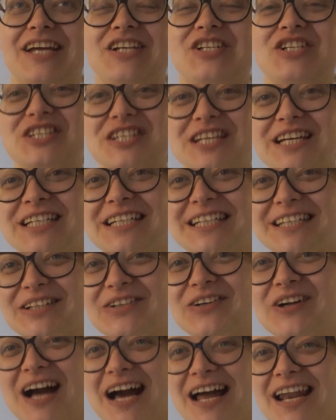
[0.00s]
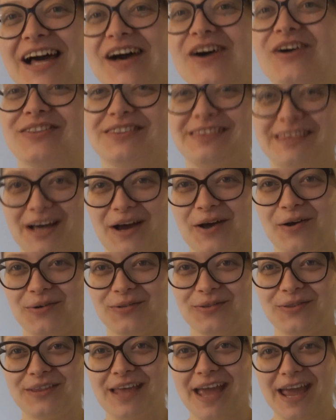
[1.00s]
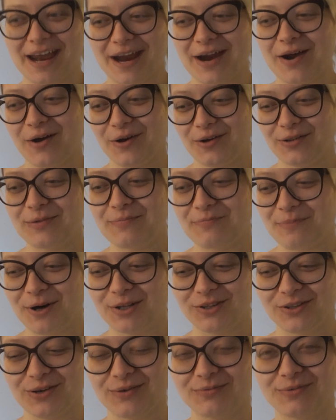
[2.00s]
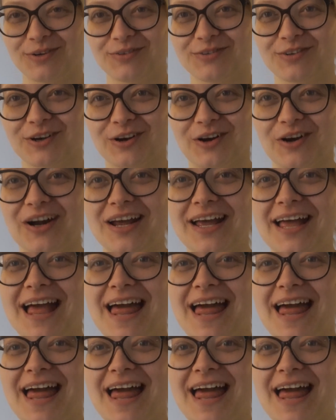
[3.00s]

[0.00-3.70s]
just a little color down there on the bottom of your